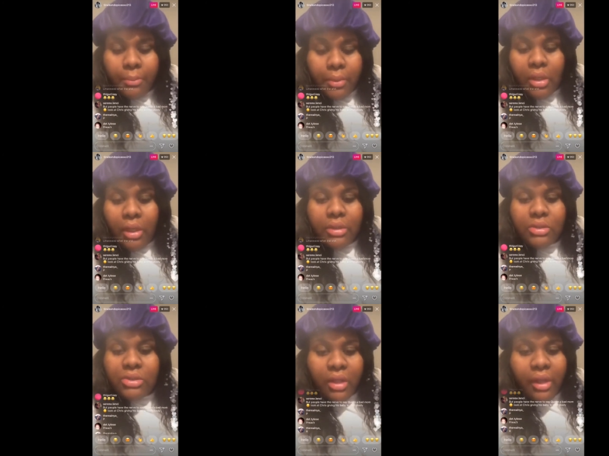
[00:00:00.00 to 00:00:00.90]

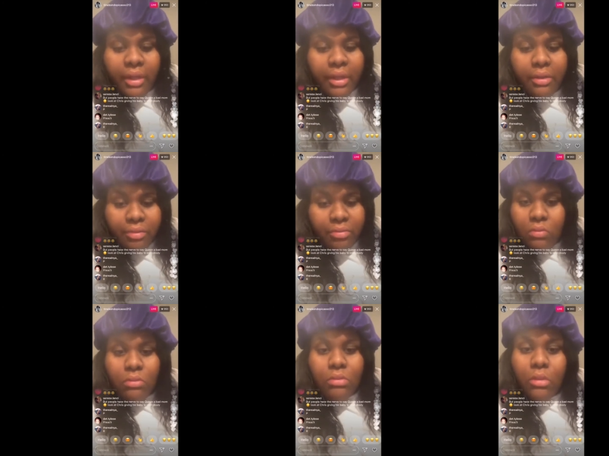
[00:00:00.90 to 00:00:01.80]
because
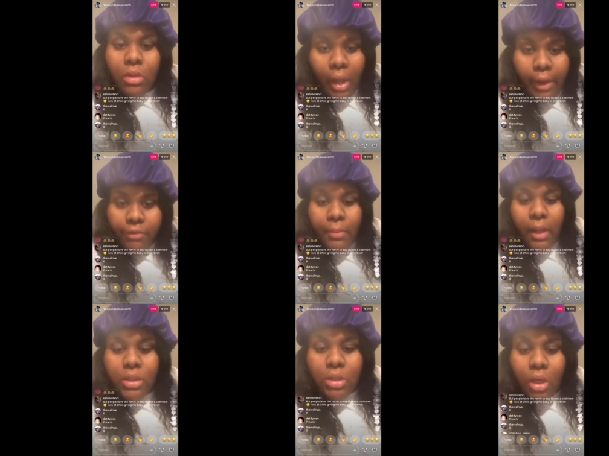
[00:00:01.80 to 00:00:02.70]

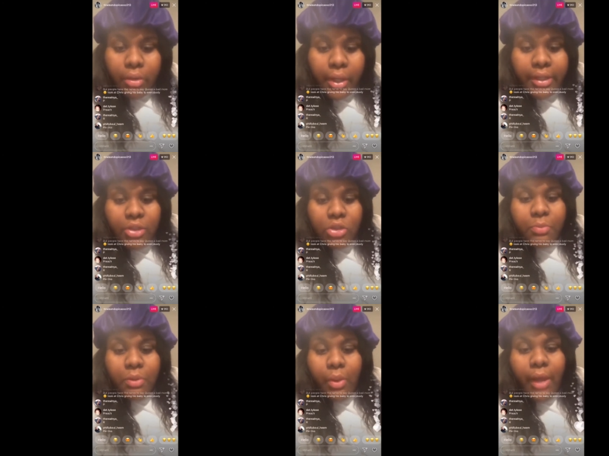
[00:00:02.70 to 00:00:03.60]
everybody know that he just
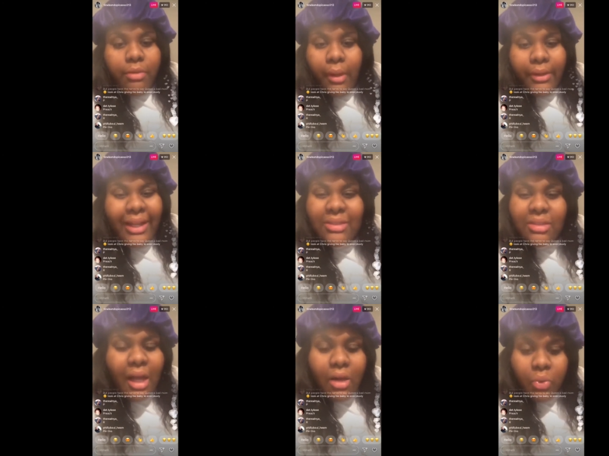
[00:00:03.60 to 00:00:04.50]
be with everybody. That's
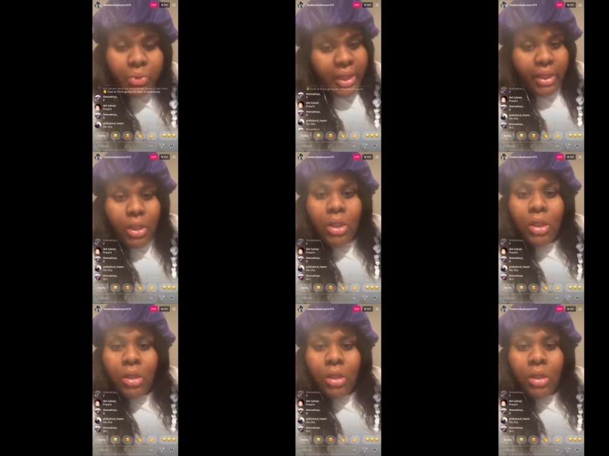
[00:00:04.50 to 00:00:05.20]
not okay.